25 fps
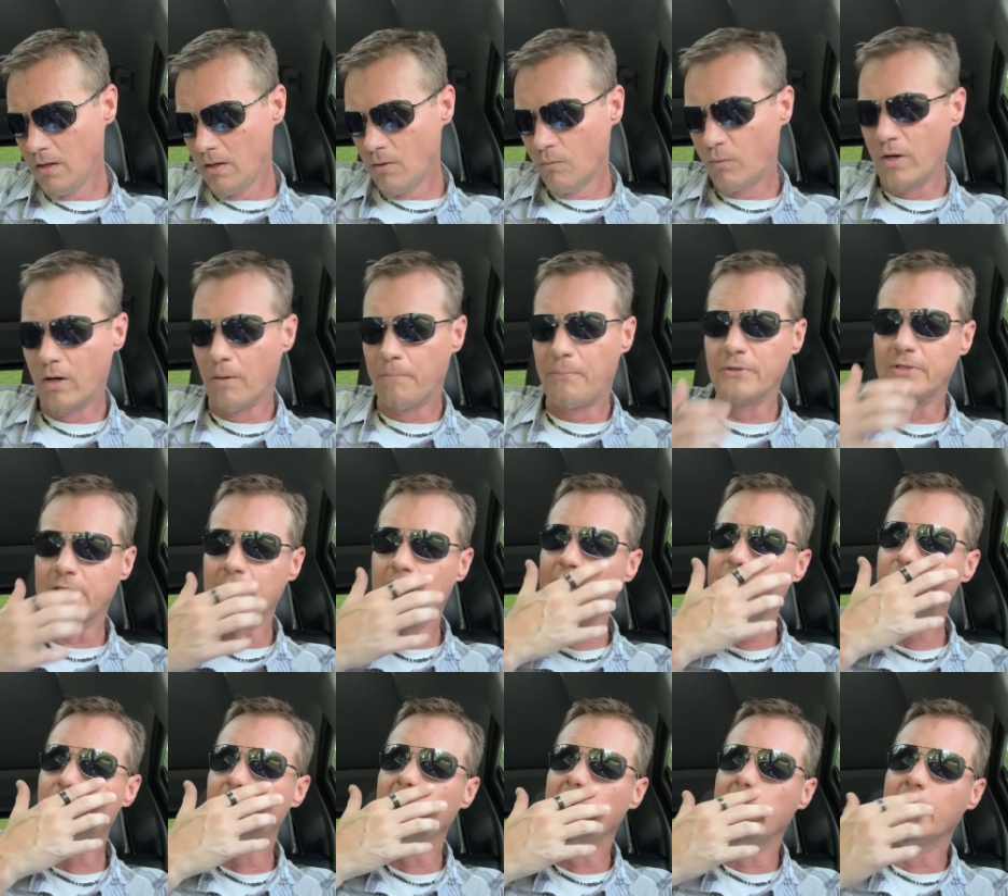we don't put the
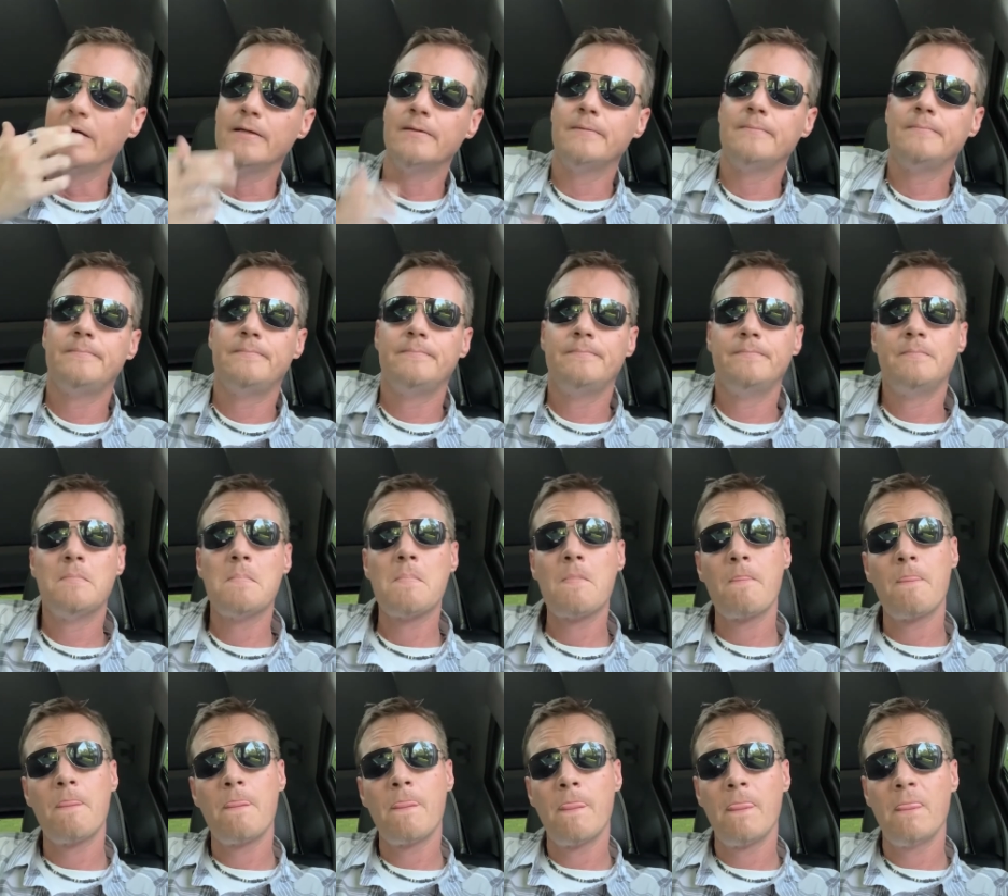effort in
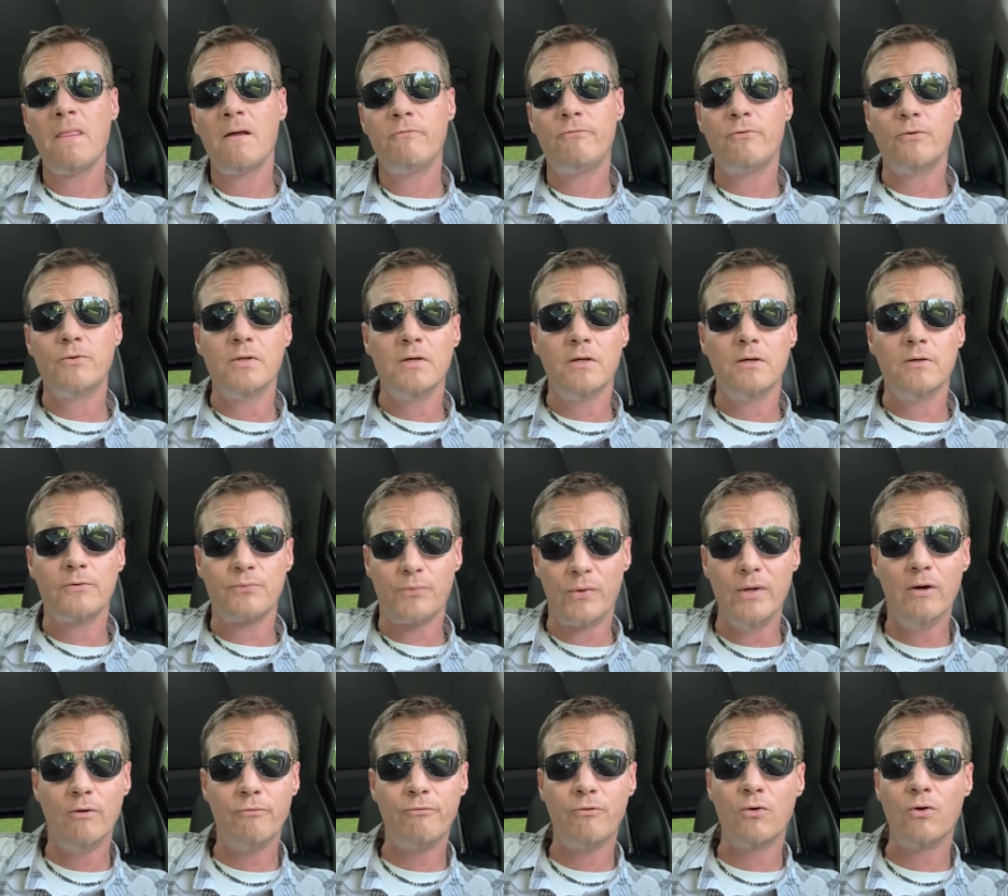for the
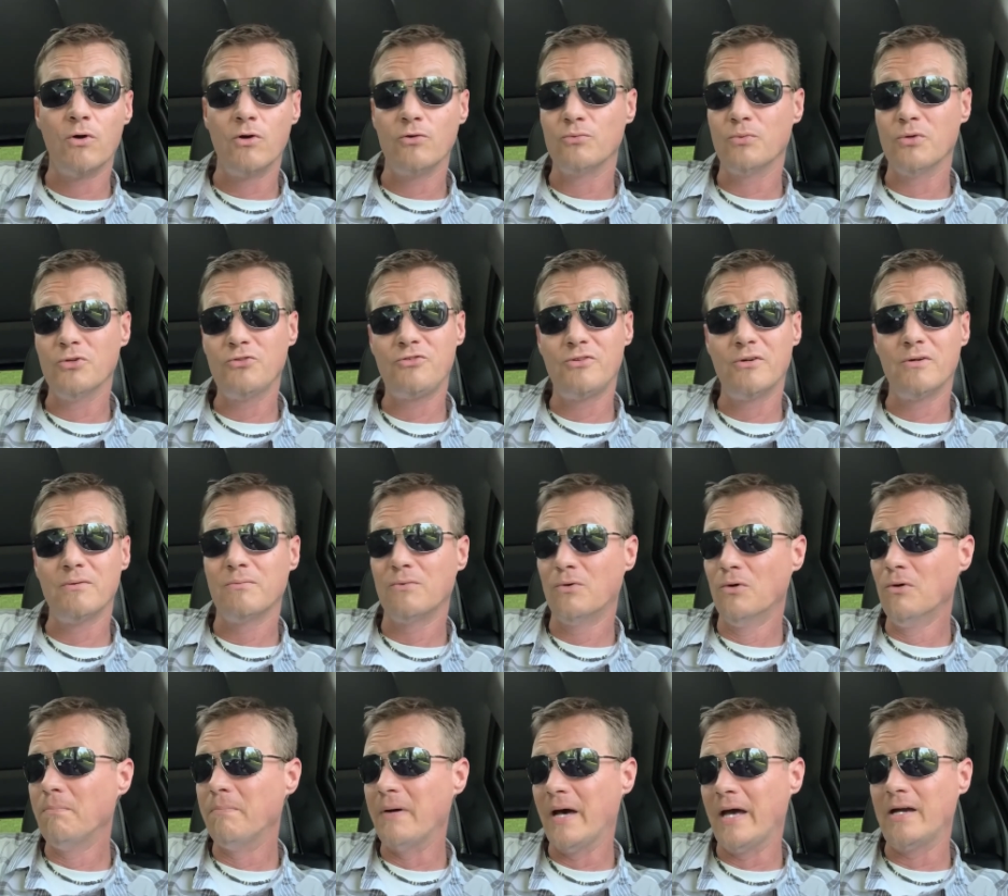304s. We'll still,
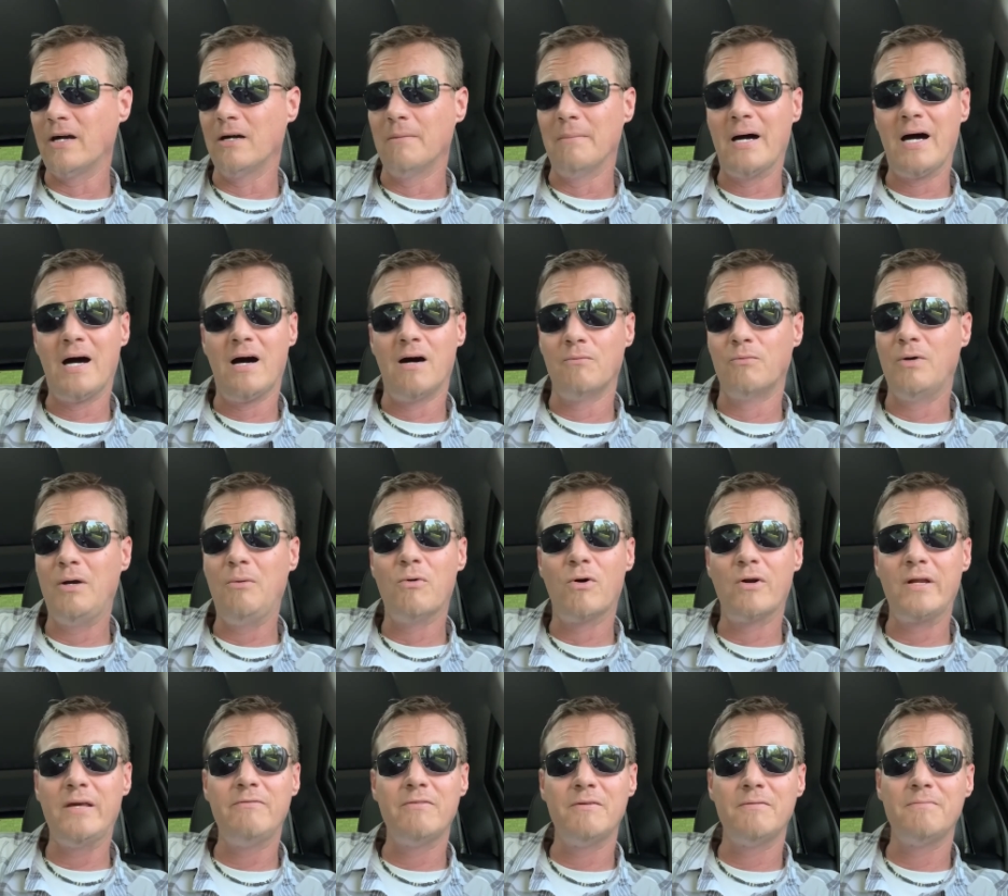we'll bang them out. We
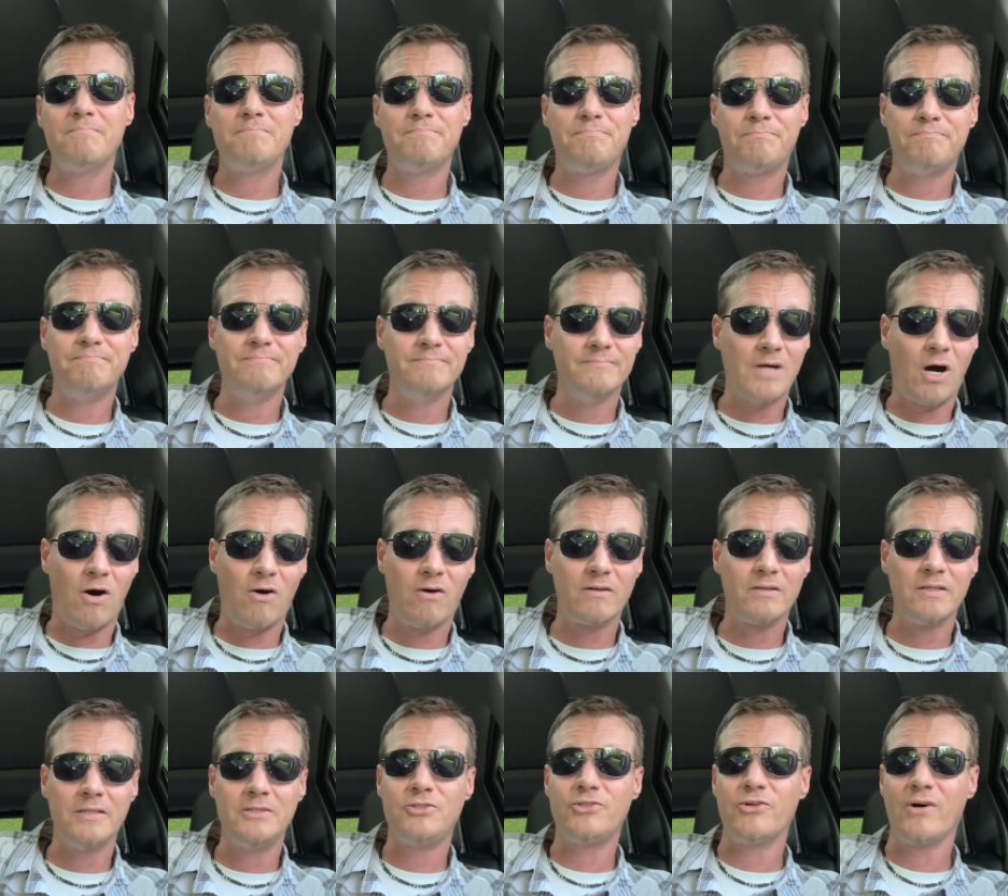won't even
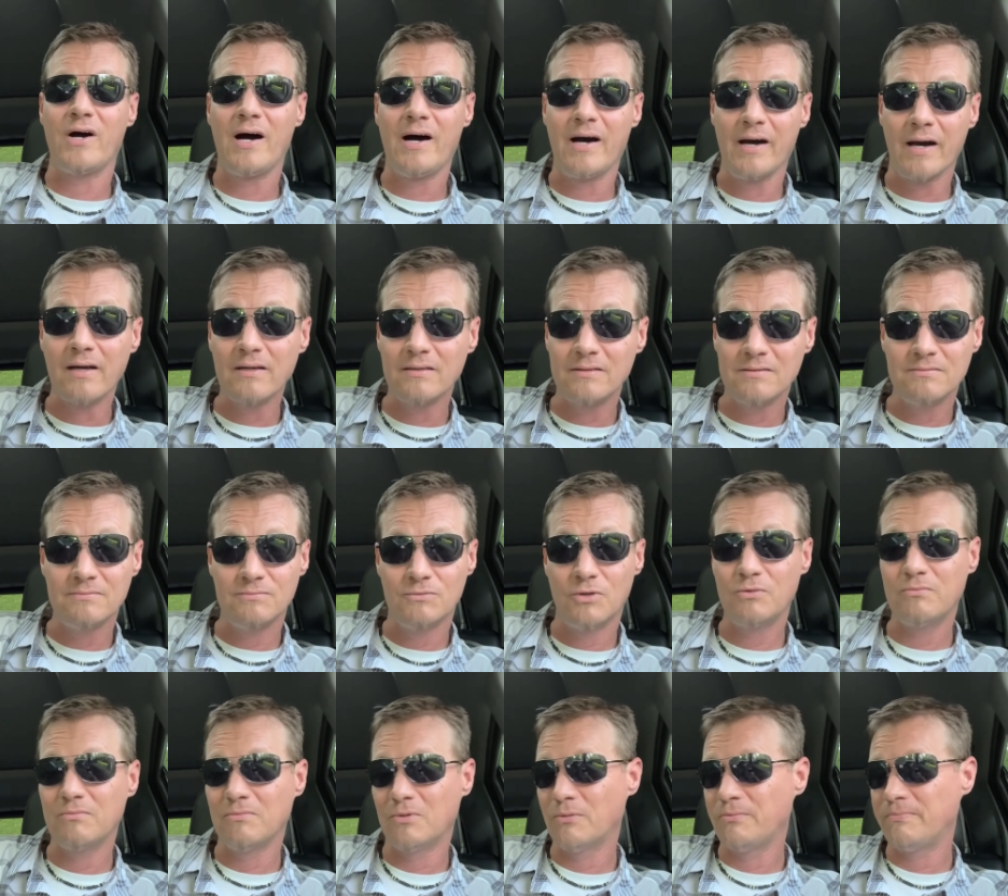hardly try.
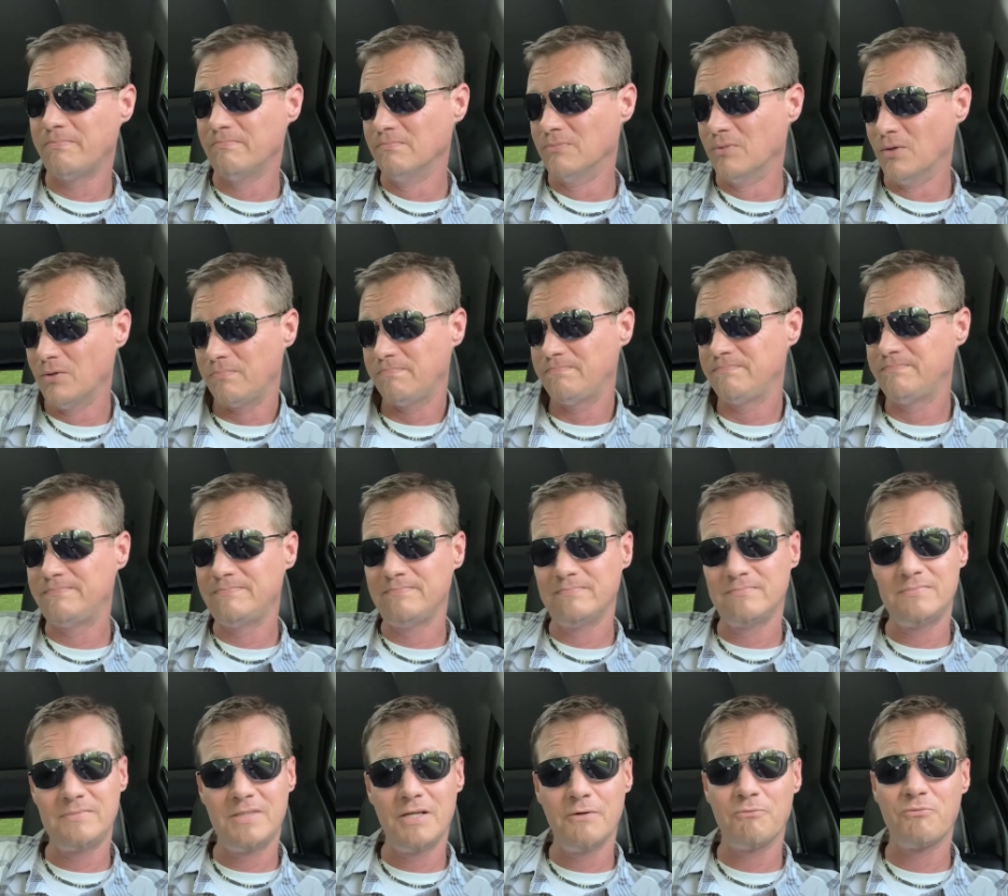We'll, we'll, we'll
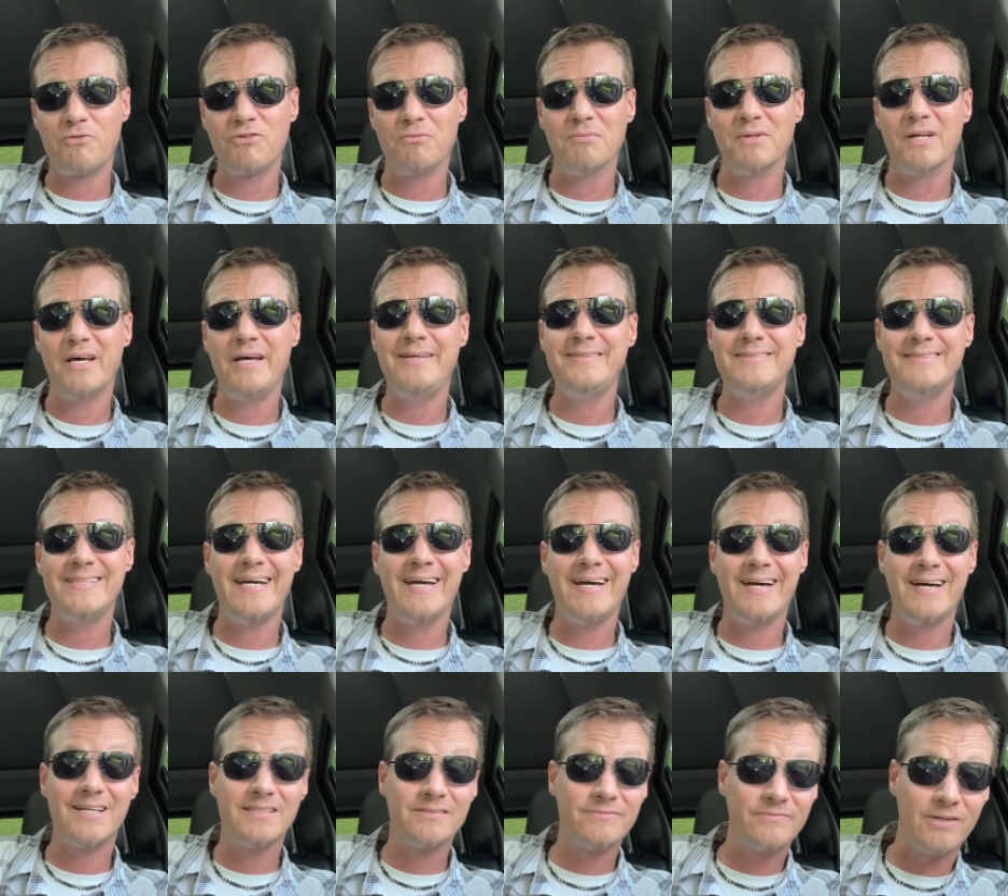give him some lazy
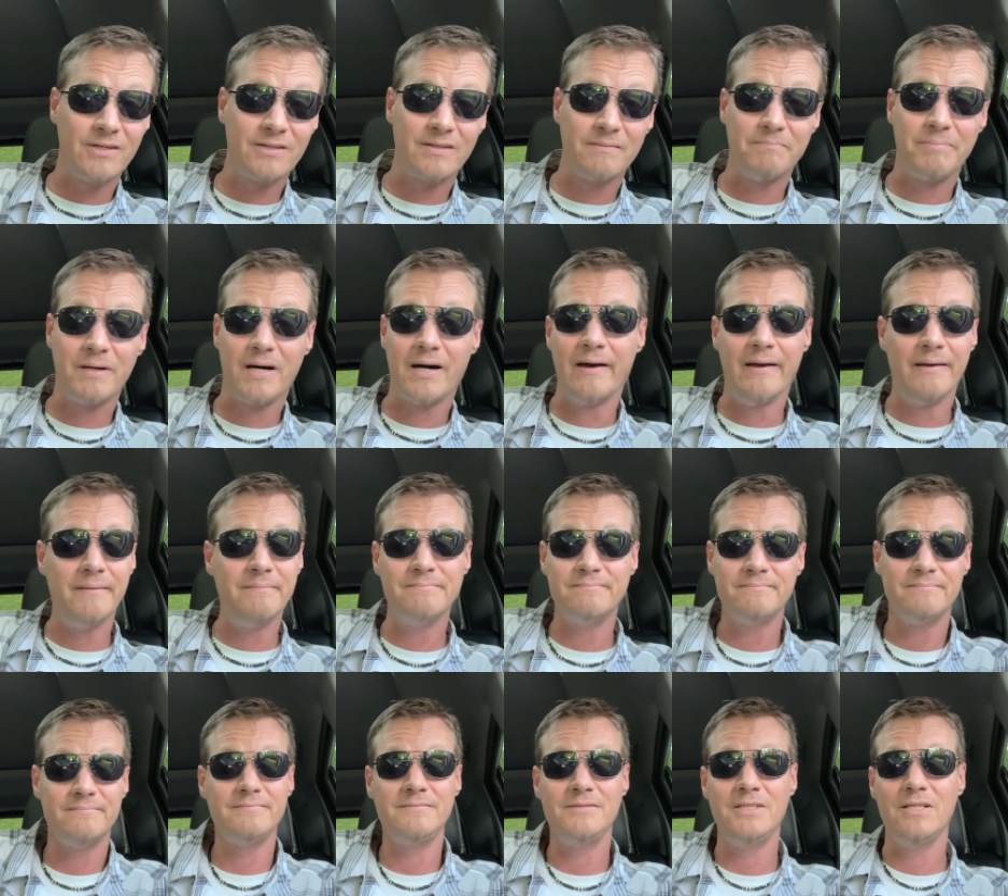ass fucking pipe,
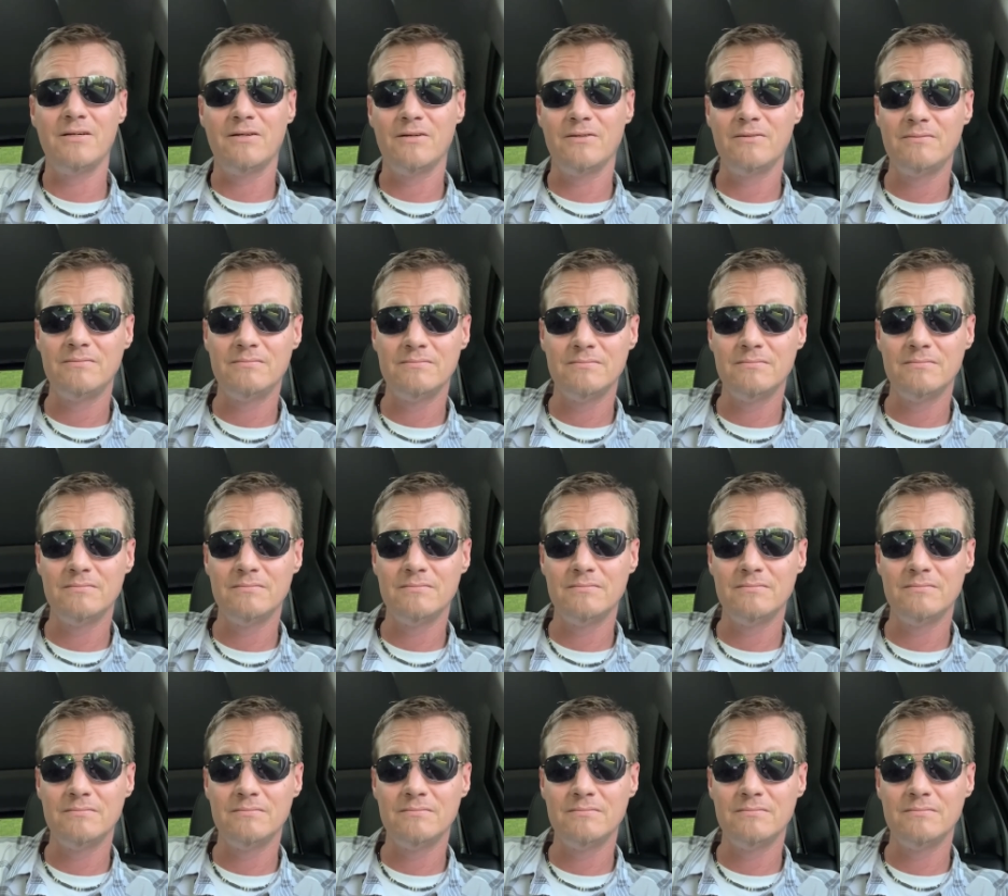you know?